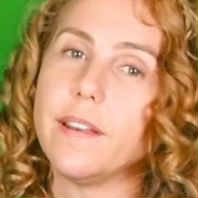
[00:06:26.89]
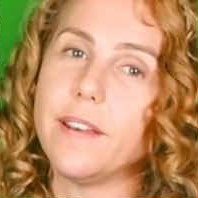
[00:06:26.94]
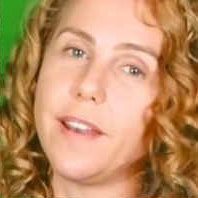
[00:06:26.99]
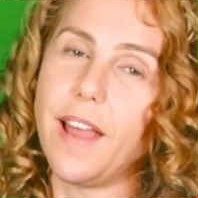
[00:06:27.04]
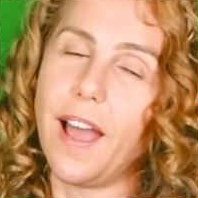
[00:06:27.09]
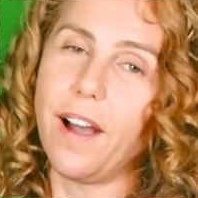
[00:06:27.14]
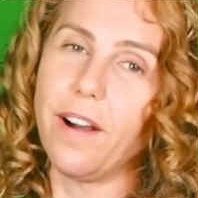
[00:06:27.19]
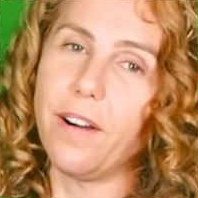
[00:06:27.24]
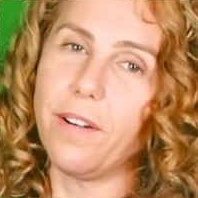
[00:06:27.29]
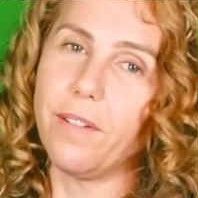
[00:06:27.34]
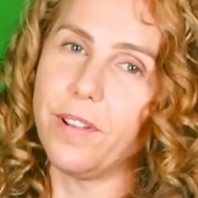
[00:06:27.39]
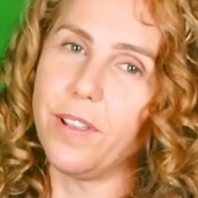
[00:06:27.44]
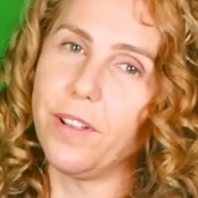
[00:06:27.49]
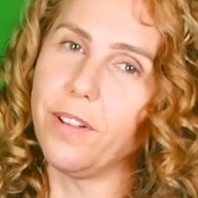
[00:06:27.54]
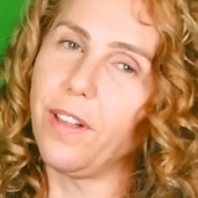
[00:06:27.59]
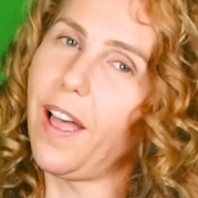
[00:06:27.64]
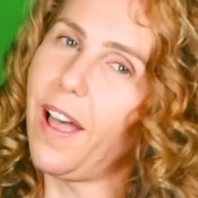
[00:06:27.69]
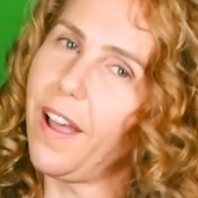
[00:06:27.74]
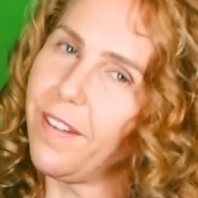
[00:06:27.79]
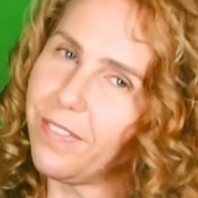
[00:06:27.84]
Now,
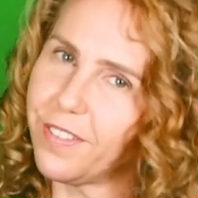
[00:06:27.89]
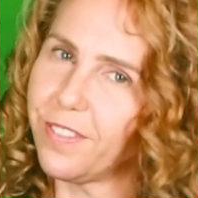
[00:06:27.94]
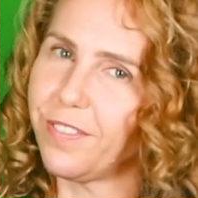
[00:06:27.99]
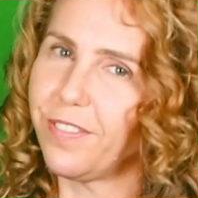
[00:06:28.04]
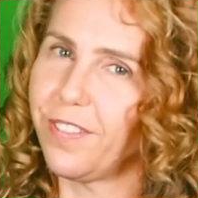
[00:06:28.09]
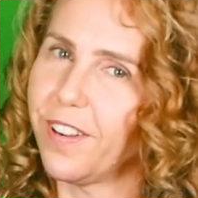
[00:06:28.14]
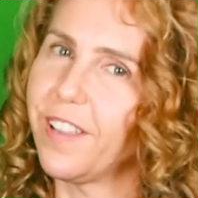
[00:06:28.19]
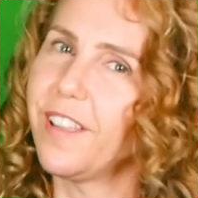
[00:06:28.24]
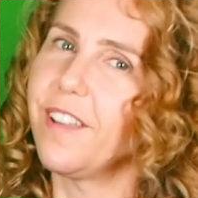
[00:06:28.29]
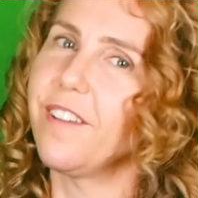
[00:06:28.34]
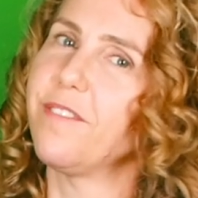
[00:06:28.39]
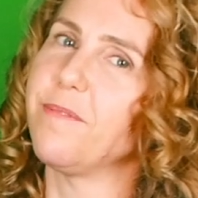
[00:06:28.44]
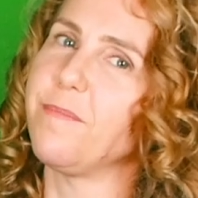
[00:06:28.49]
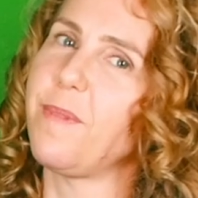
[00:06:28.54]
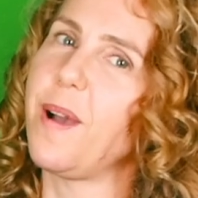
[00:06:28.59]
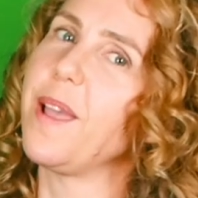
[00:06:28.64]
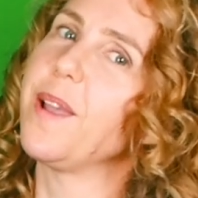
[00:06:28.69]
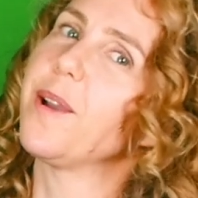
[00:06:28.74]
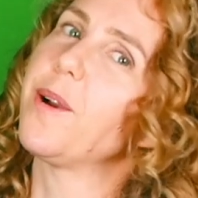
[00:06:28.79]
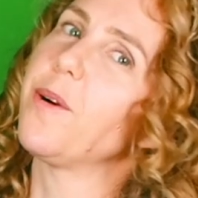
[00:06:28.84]
you'll have to forgive
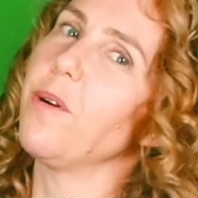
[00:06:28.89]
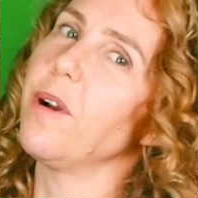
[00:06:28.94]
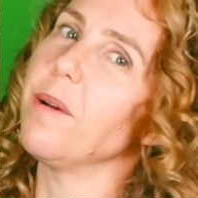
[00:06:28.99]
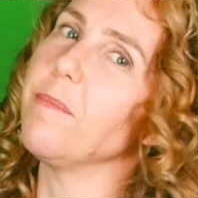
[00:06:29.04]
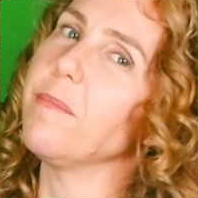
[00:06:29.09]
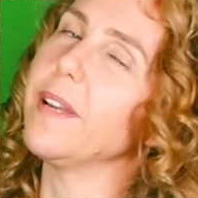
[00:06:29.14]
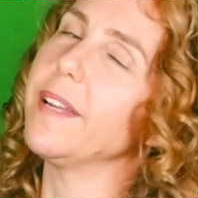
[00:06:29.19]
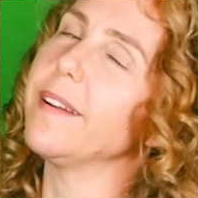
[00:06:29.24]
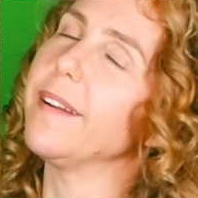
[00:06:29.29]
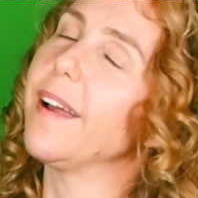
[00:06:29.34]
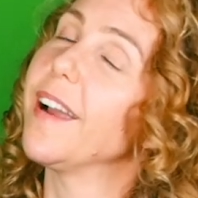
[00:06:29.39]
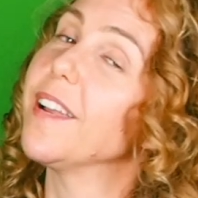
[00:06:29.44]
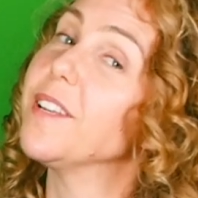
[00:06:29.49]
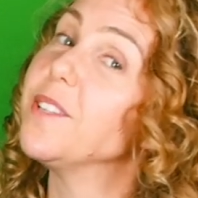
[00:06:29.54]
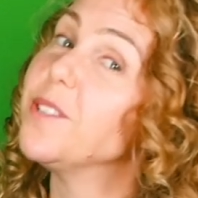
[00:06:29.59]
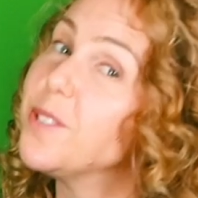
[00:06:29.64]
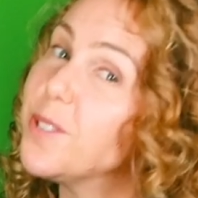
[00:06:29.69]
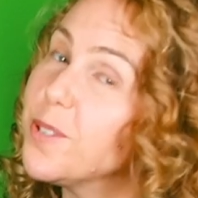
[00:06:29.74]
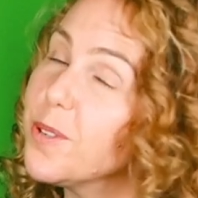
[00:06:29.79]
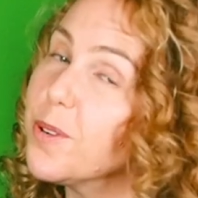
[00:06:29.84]
my equipment. I
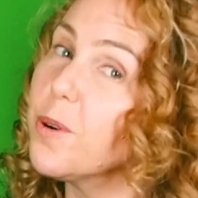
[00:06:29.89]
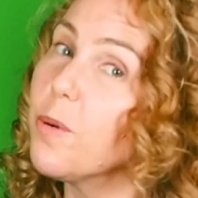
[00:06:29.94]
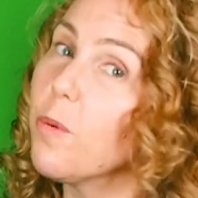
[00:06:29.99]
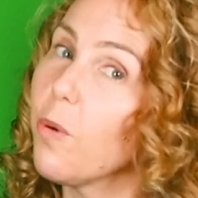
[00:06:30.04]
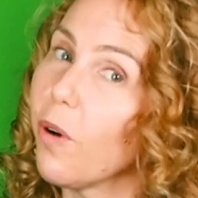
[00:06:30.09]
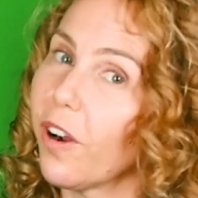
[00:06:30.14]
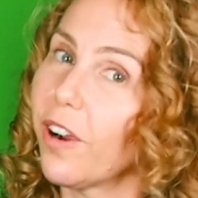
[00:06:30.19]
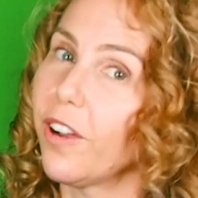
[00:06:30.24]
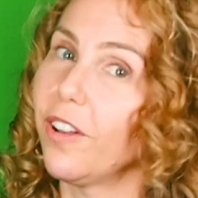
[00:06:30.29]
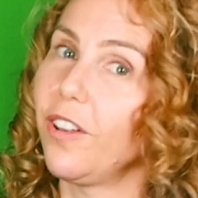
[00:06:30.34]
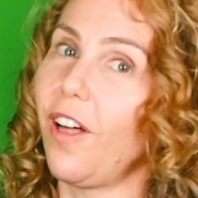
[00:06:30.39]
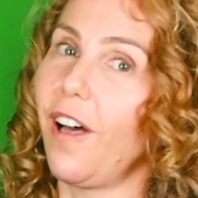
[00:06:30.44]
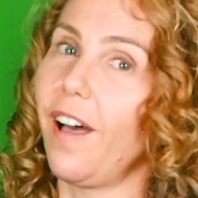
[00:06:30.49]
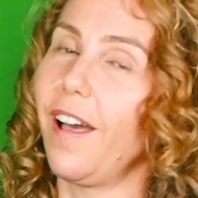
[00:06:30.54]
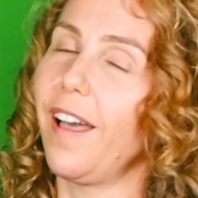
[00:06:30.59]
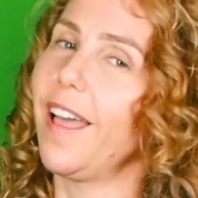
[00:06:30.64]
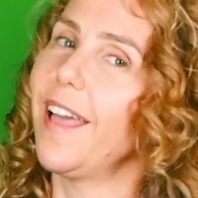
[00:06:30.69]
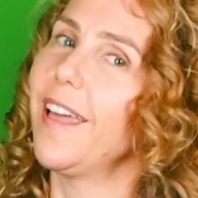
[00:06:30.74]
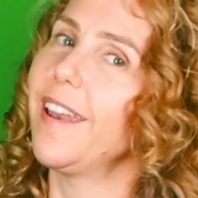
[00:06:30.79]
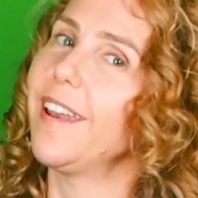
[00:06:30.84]
do work a
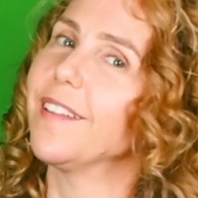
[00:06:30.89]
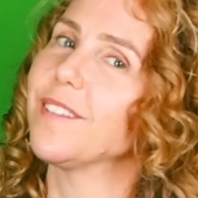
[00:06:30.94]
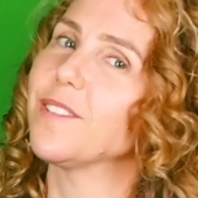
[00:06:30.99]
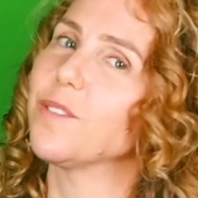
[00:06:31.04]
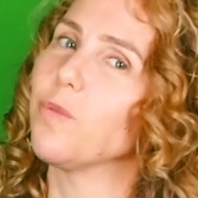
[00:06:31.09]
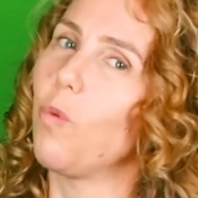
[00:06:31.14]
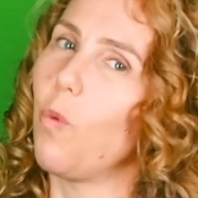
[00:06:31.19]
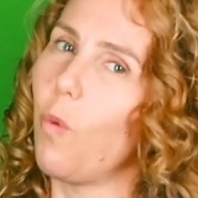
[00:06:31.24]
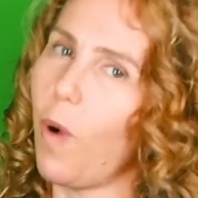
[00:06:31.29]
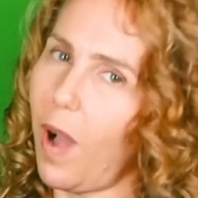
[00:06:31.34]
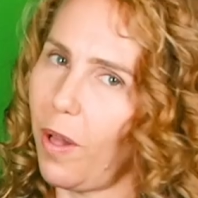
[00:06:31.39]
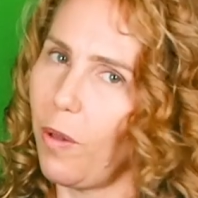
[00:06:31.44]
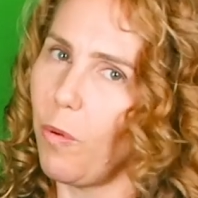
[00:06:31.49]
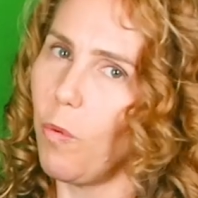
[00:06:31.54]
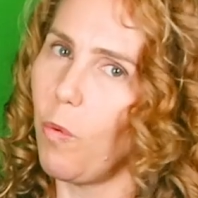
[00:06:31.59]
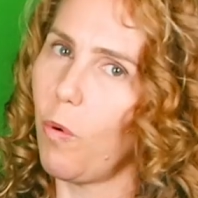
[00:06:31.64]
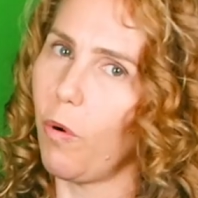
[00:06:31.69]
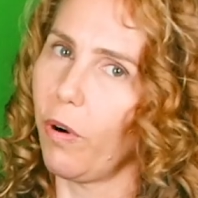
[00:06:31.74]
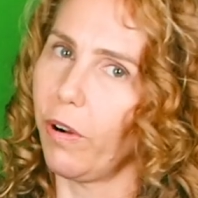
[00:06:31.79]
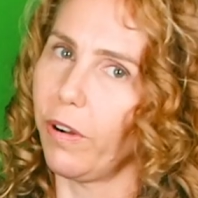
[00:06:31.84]
lot and it's well
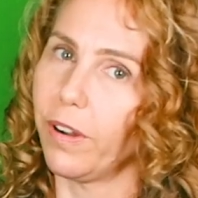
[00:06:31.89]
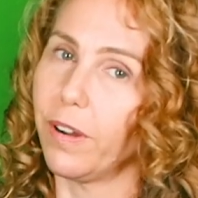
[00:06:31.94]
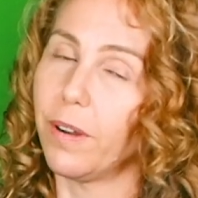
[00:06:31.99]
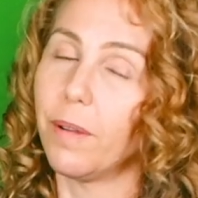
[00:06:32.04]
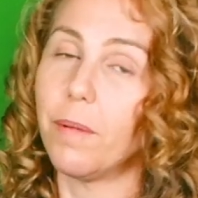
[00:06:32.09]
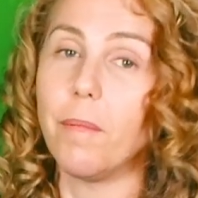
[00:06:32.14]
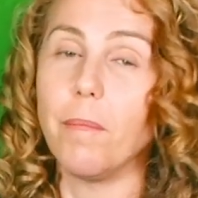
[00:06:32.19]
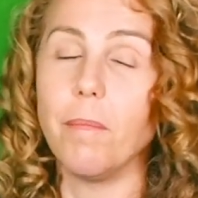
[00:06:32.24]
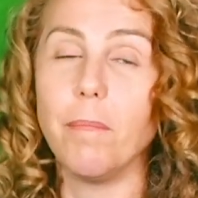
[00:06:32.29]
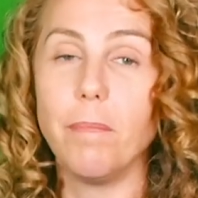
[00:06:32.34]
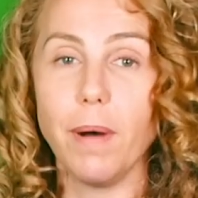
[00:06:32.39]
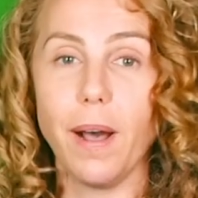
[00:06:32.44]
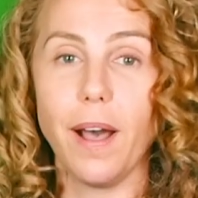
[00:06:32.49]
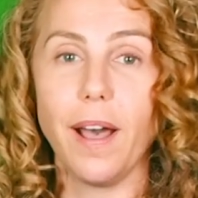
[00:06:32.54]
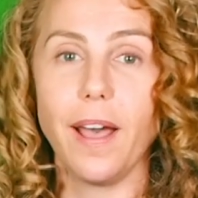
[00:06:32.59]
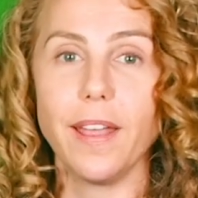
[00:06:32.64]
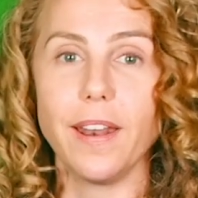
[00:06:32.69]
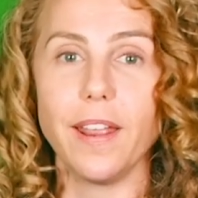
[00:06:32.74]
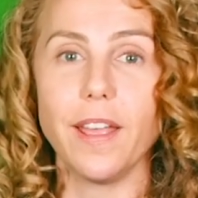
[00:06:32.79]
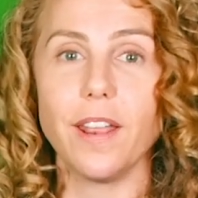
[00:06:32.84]
worn,
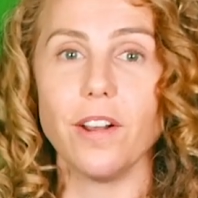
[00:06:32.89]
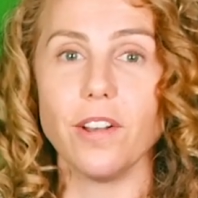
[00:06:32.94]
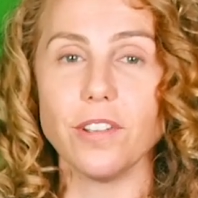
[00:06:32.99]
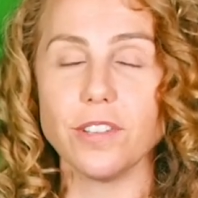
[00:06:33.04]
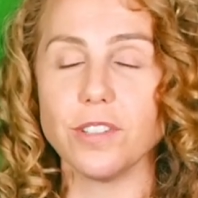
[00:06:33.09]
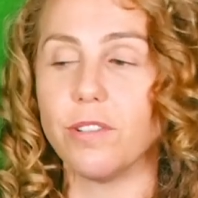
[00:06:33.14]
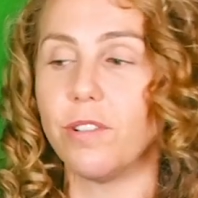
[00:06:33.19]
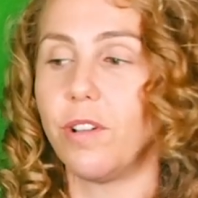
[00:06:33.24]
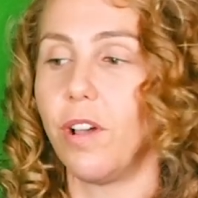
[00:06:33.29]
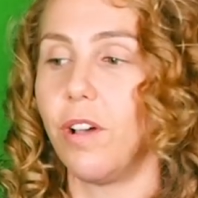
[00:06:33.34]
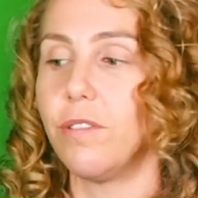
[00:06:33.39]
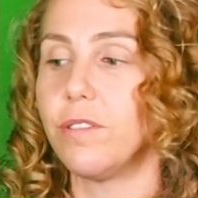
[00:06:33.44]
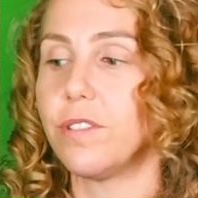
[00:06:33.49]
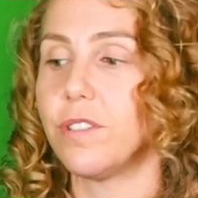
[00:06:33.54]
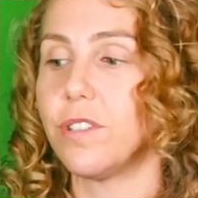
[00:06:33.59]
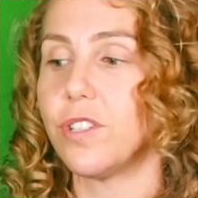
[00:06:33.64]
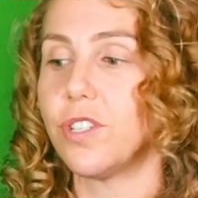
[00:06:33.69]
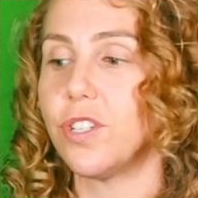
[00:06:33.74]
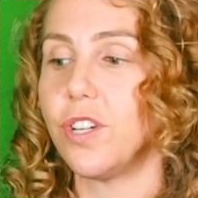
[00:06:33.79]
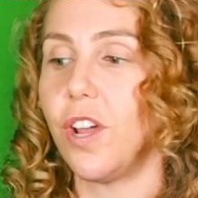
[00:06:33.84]
but it also goes
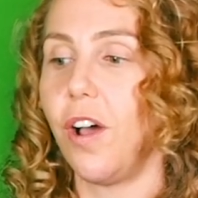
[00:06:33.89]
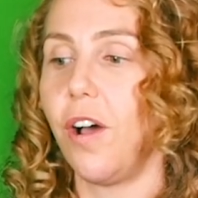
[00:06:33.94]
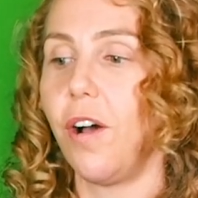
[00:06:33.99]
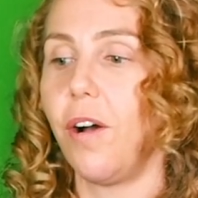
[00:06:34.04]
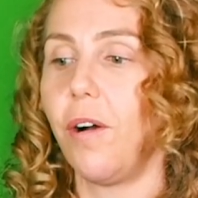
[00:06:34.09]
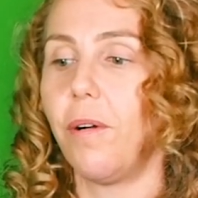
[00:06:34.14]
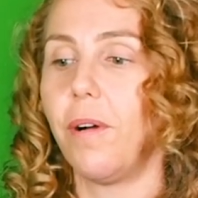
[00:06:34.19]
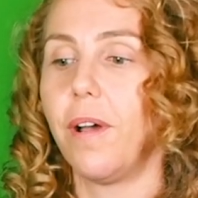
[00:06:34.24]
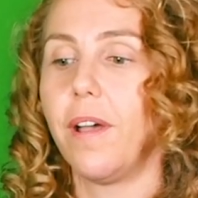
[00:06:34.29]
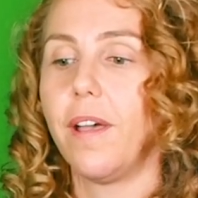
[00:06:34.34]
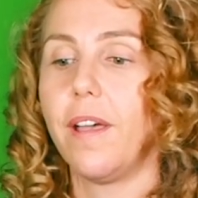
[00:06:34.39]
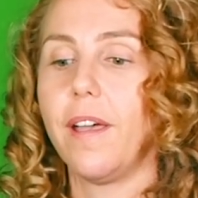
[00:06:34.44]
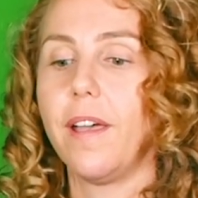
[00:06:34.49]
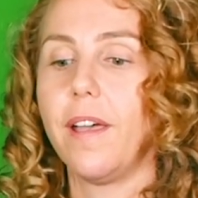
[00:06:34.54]
to show